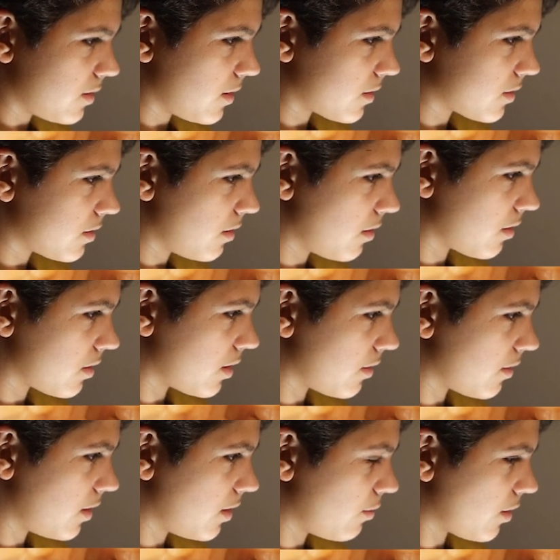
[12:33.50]
Texture,
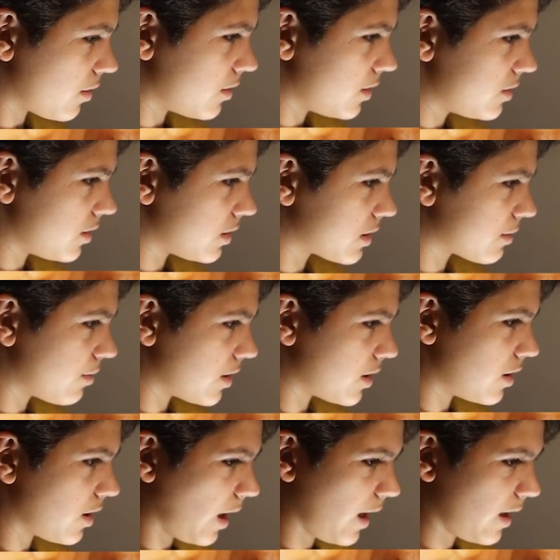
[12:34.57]
clarity. Wow, this looks pretty
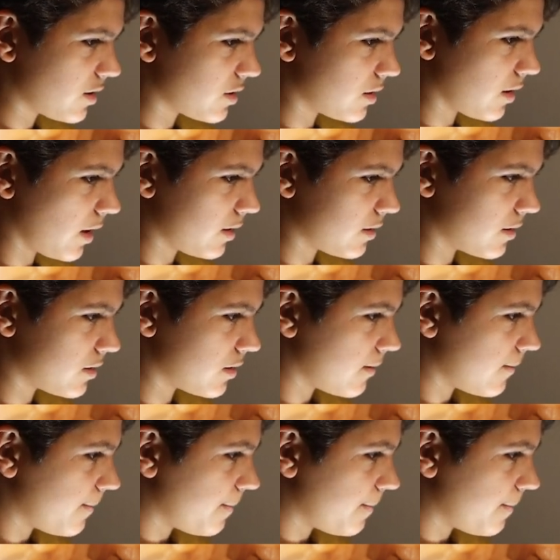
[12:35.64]
good. I actually like this.